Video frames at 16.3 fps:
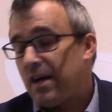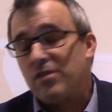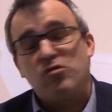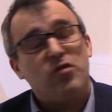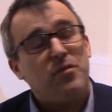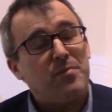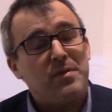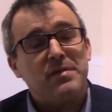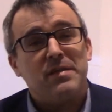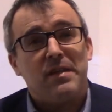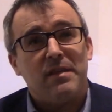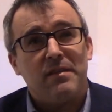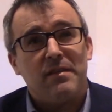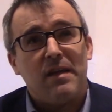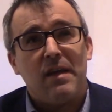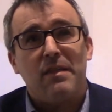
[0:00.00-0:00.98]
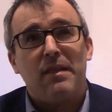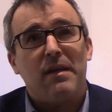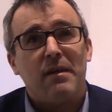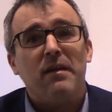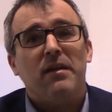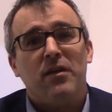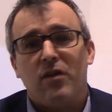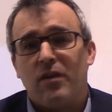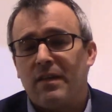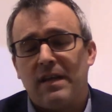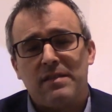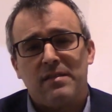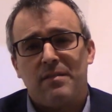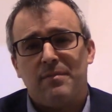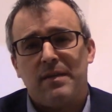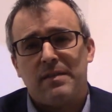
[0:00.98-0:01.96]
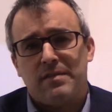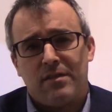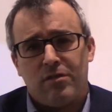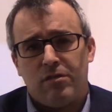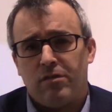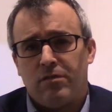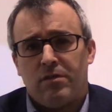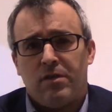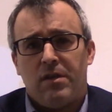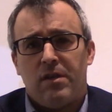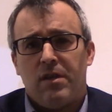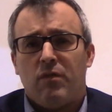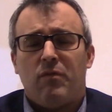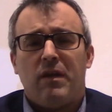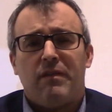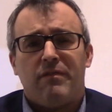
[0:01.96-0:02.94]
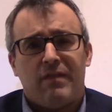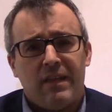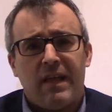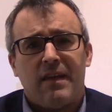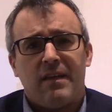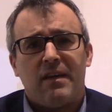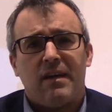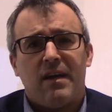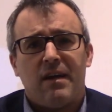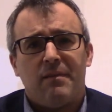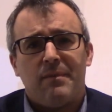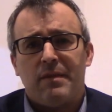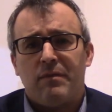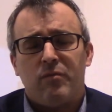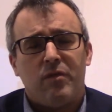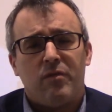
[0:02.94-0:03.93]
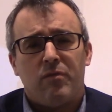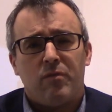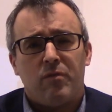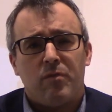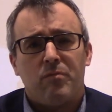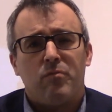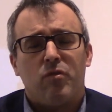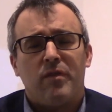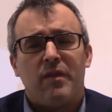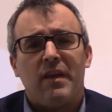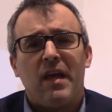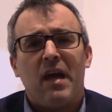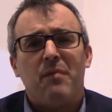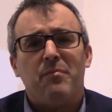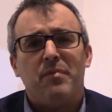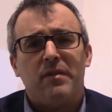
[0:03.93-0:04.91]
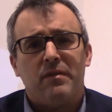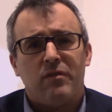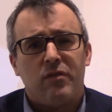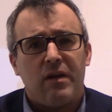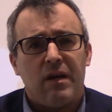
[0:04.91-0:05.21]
100%. I think that's in Mexico. We have a lot in common. We're more than happy to